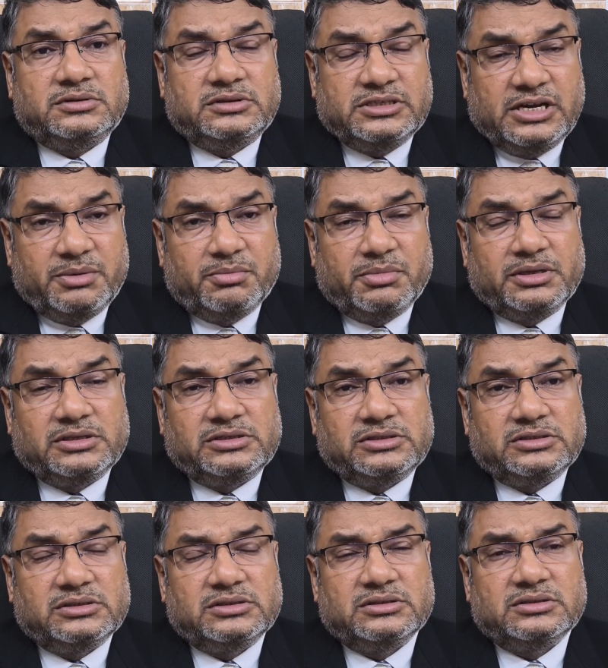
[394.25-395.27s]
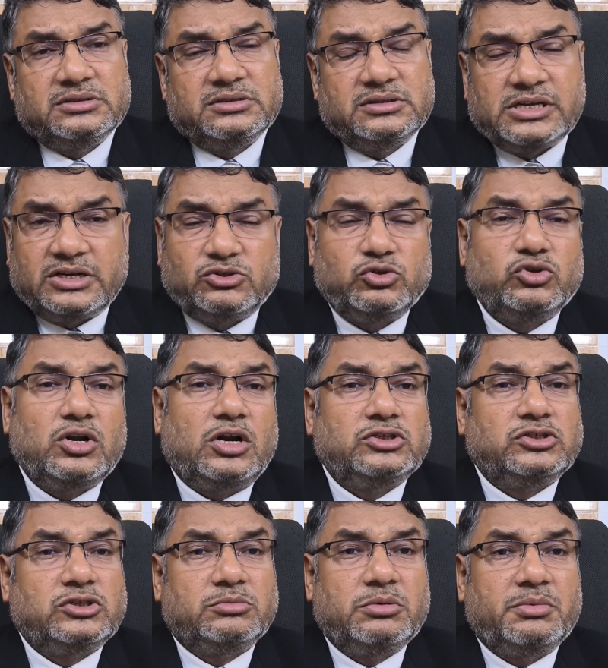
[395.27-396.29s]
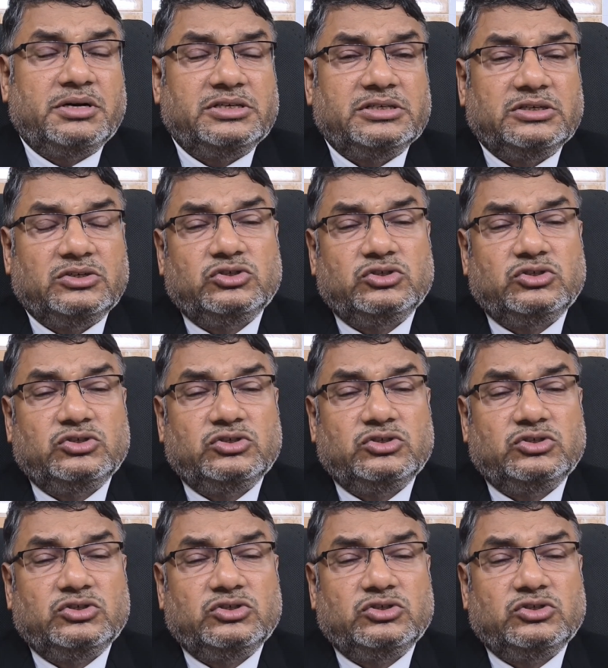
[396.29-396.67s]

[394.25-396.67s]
3 months, that should also be mentioned.